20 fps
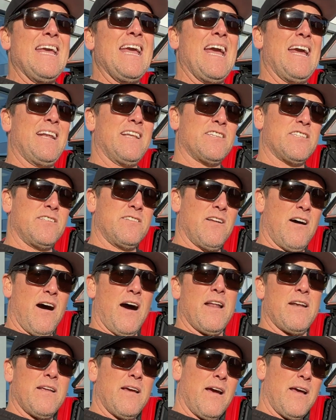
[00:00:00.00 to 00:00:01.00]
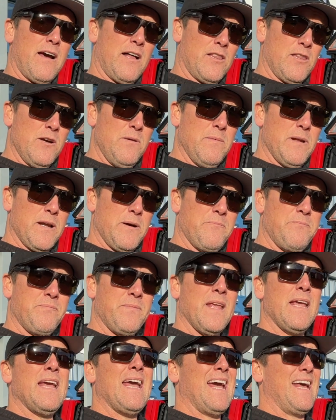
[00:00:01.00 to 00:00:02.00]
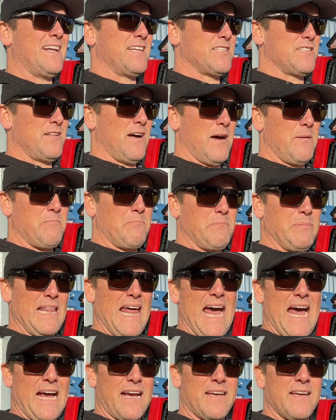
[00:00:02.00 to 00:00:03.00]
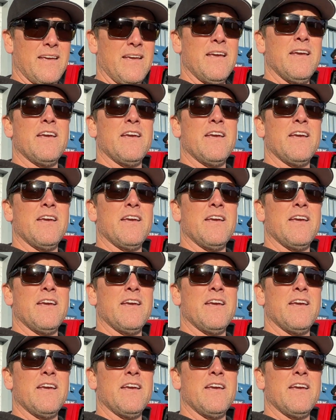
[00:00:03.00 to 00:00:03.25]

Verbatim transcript: and it's not aluminum and it's not black,